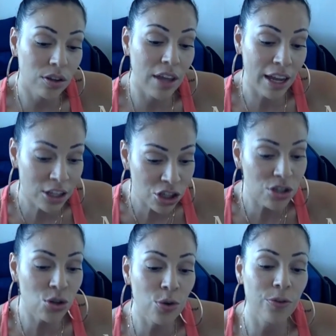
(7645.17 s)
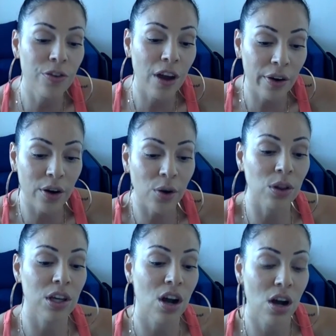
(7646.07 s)
Danger knew very
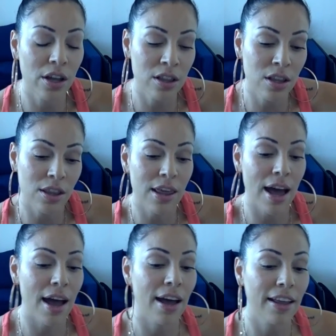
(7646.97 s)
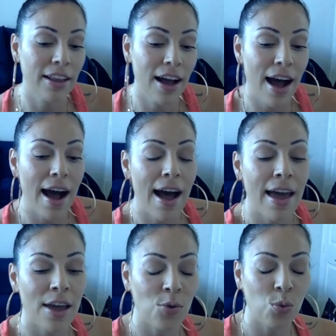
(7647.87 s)
early on that
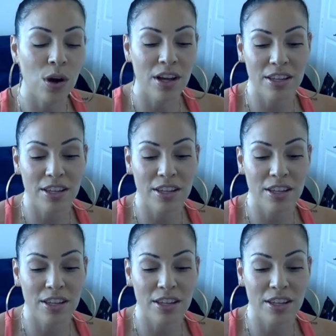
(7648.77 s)
I